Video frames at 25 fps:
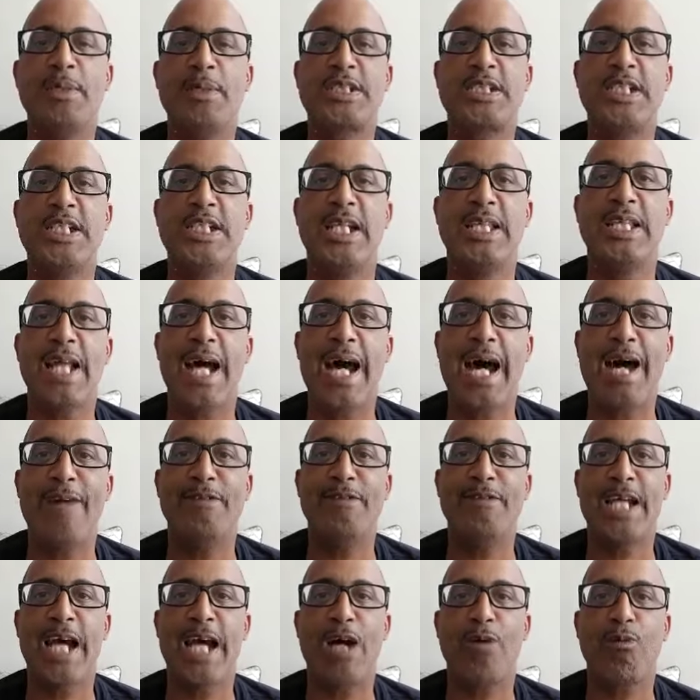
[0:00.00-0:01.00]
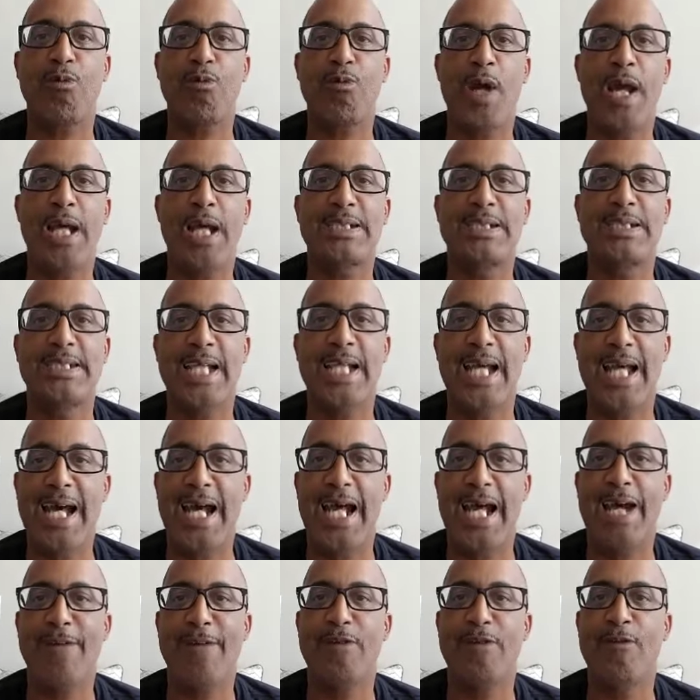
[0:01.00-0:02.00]
coming to you live and direct. Today,
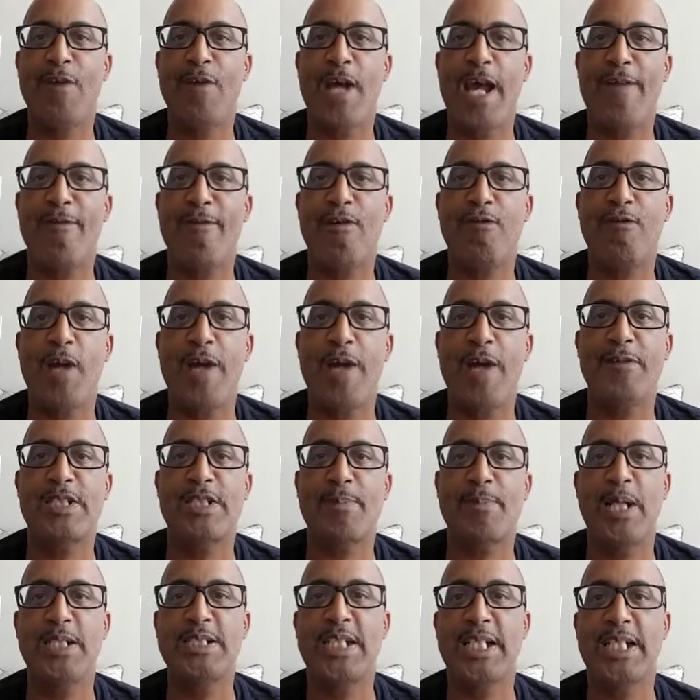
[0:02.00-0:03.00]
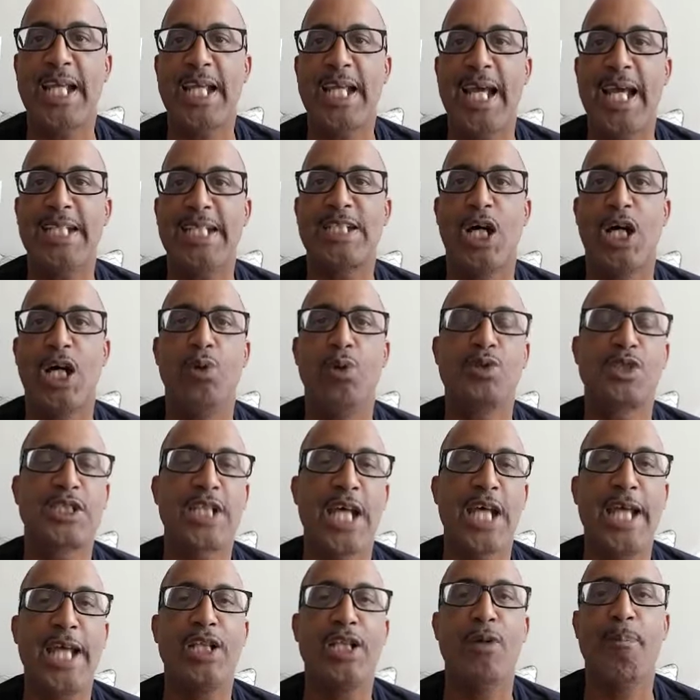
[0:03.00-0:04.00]
I have a very, very special guest on
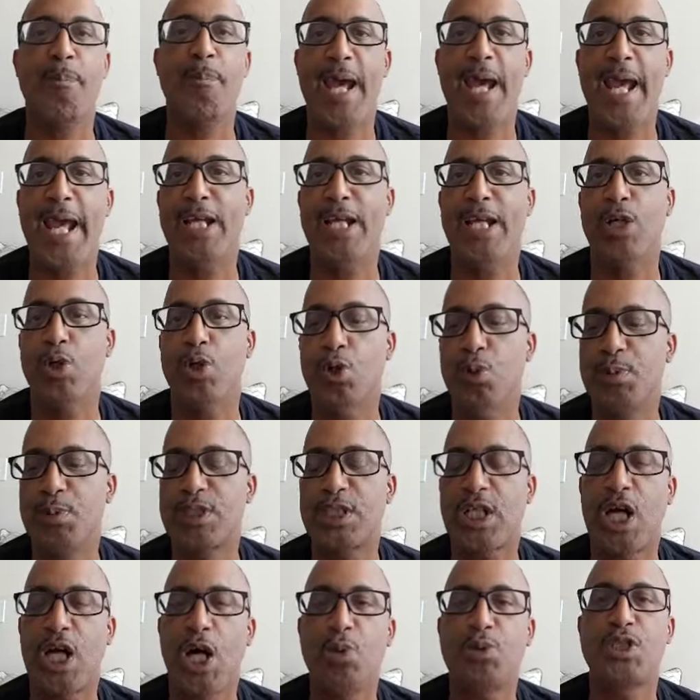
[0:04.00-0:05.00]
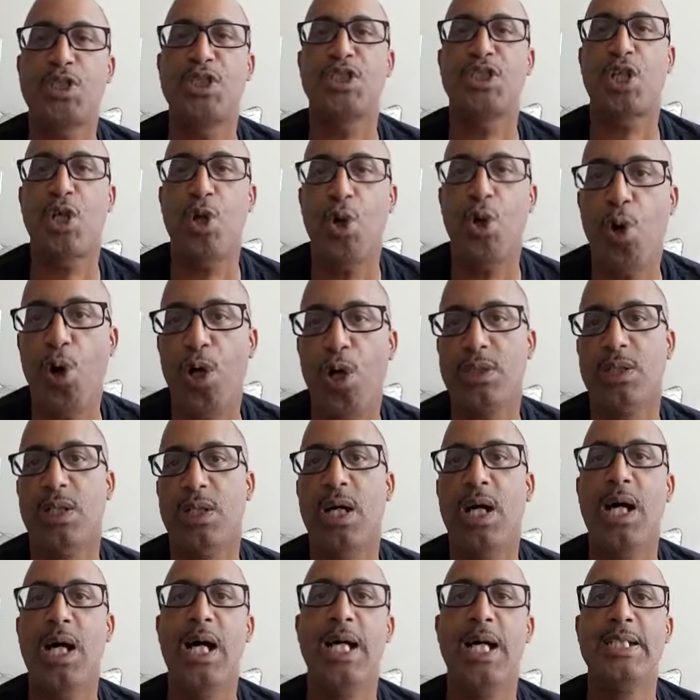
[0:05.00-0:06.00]
TaylorMade Hoops Coaches Corner.
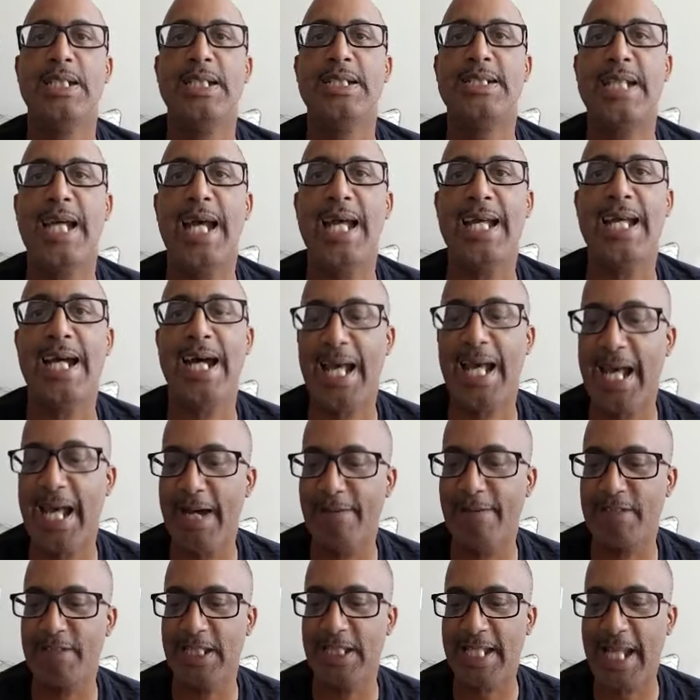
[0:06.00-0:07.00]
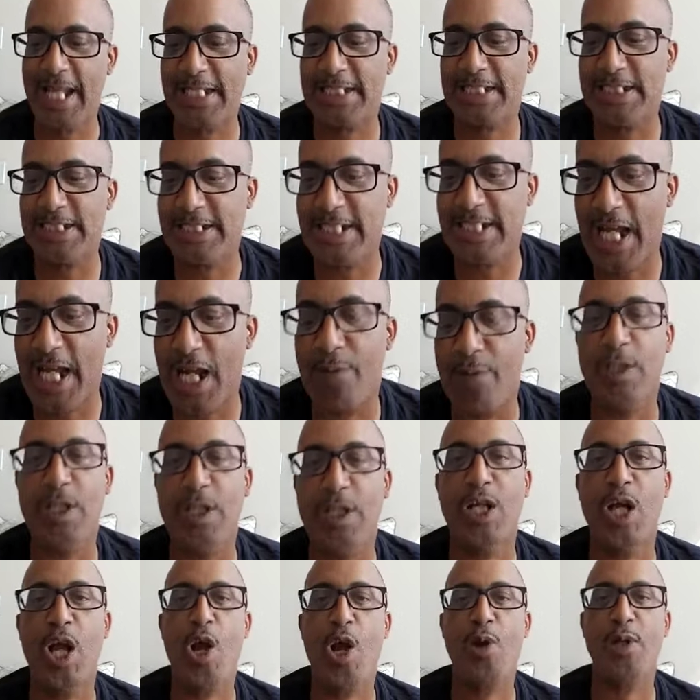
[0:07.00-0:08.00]
Today, I have the
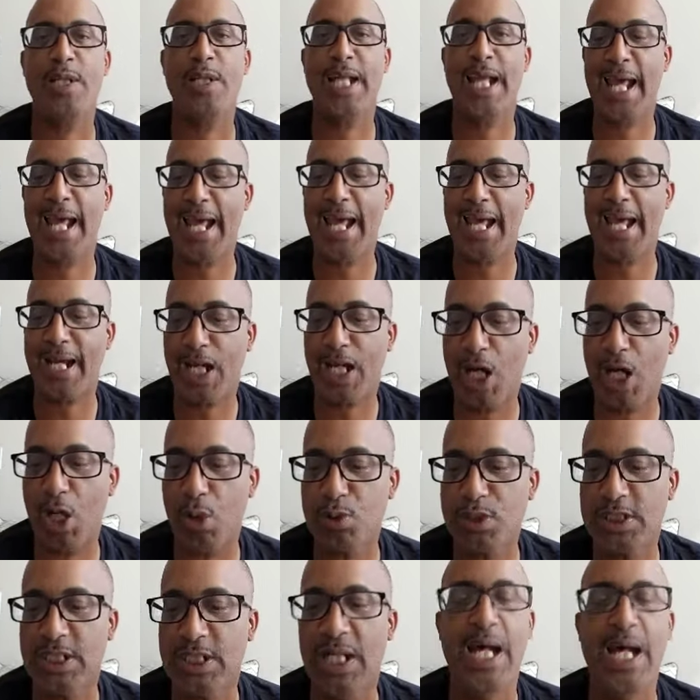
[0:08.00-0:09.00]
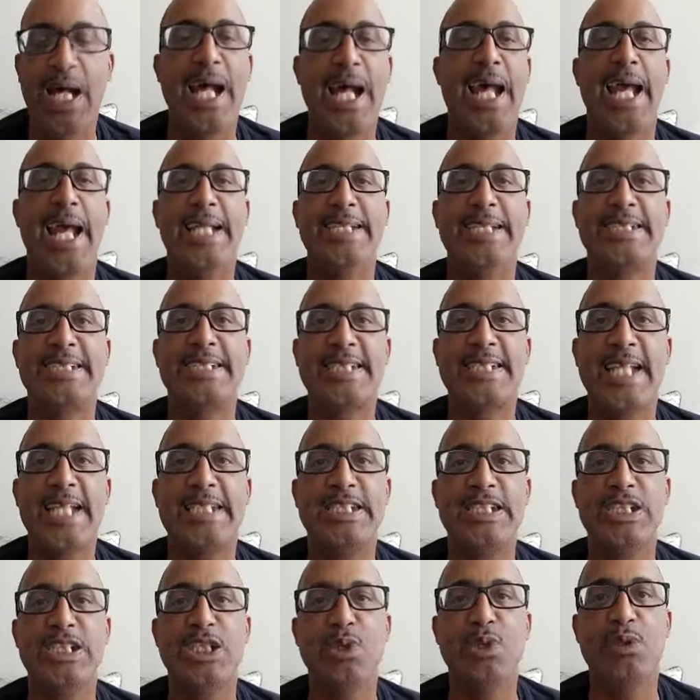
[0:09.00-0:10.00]
legendary current head coach at
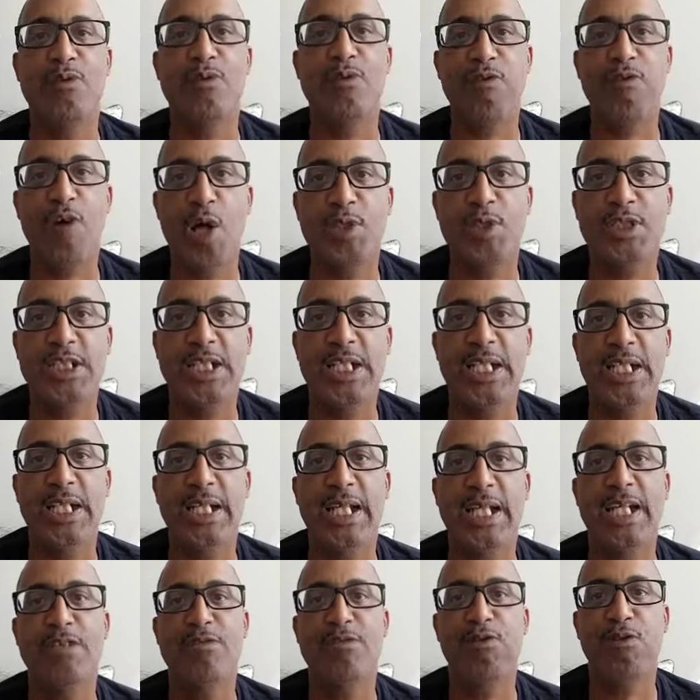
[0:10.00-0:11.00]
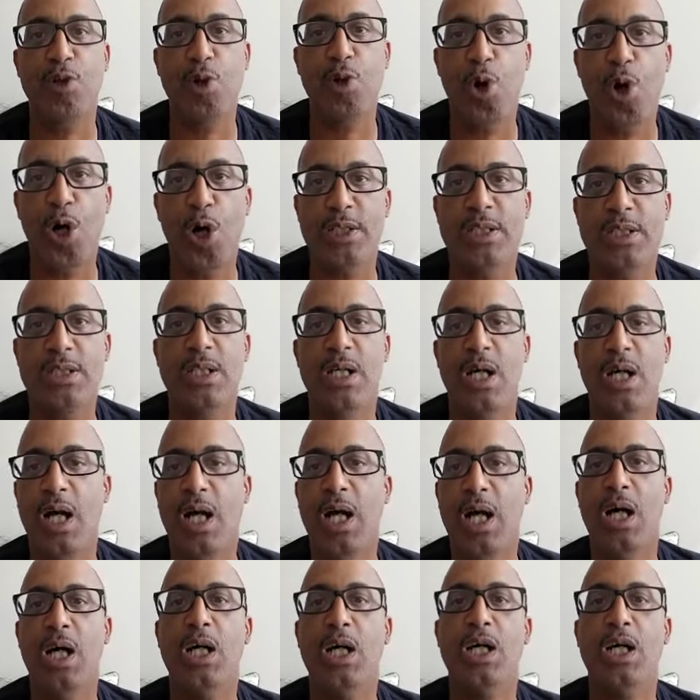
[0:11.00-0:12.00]
Stetson University in Florida,
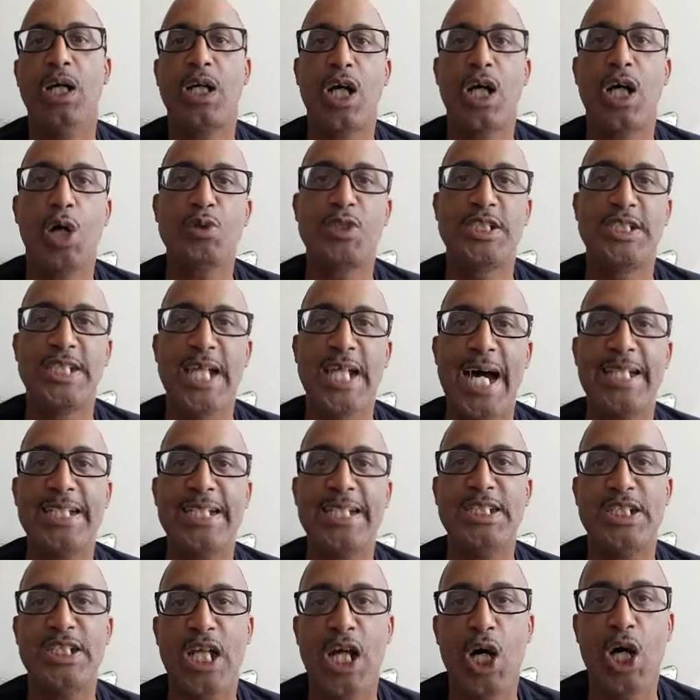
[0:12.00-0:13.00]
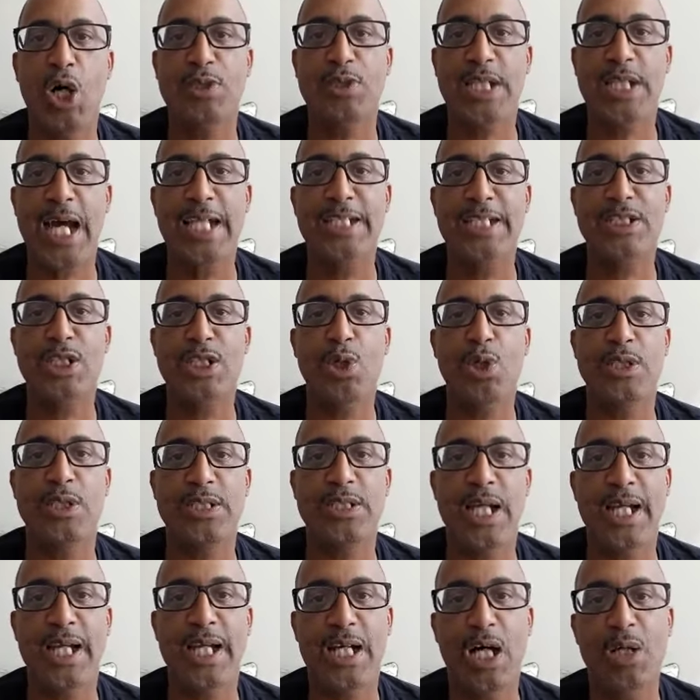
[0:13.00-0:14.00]
uh, Coach Donnie Jones. How you doing
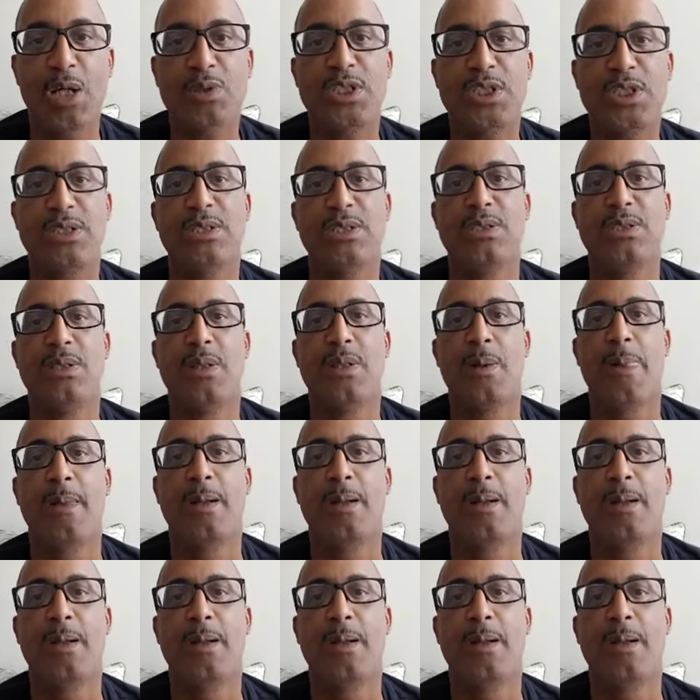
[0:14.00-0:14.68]
today, Coach?